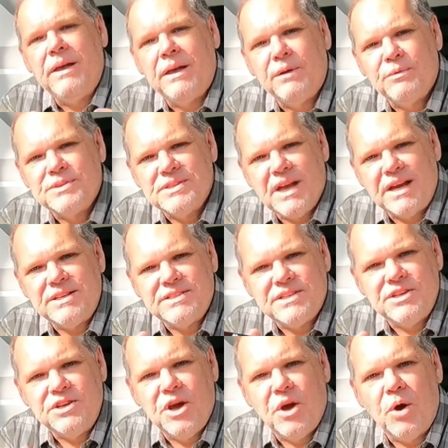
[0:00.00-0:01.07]
it was nice
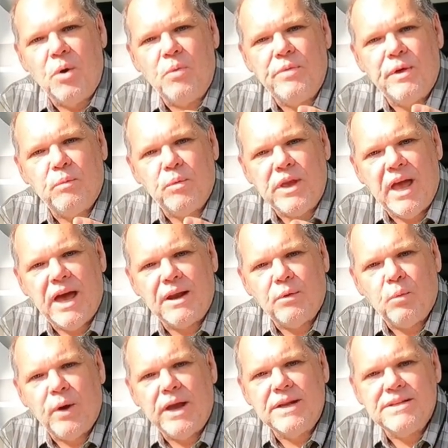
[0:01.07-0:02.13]
to know that we had a
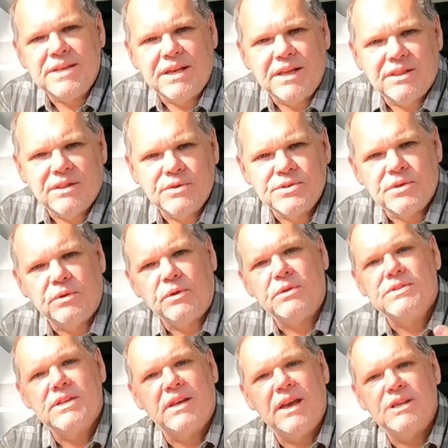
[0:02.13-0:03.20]
way to get those
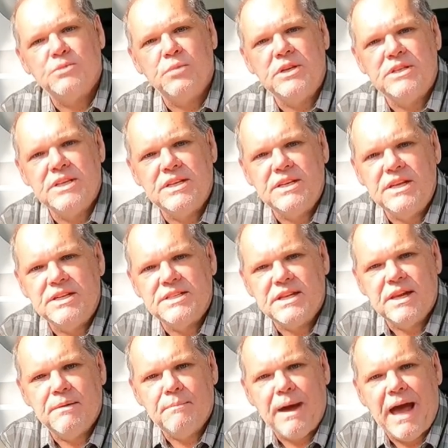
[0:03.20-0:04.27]
alerts in case we did need to
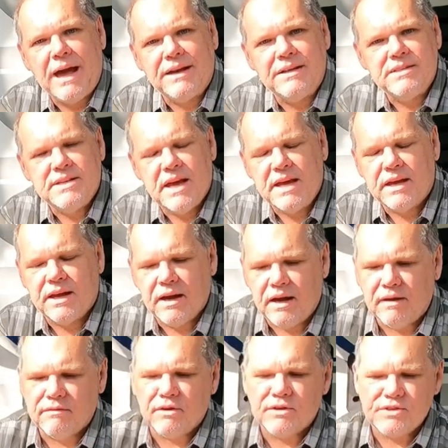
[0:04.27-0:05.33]
get back and take
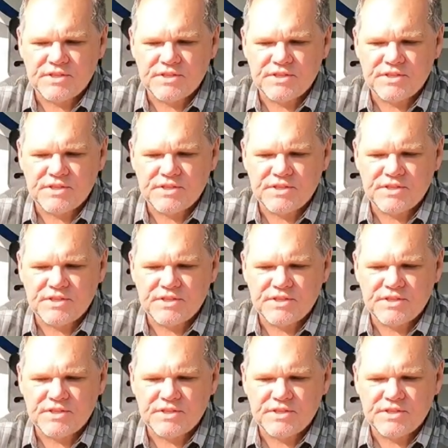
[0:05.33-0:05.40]
cover.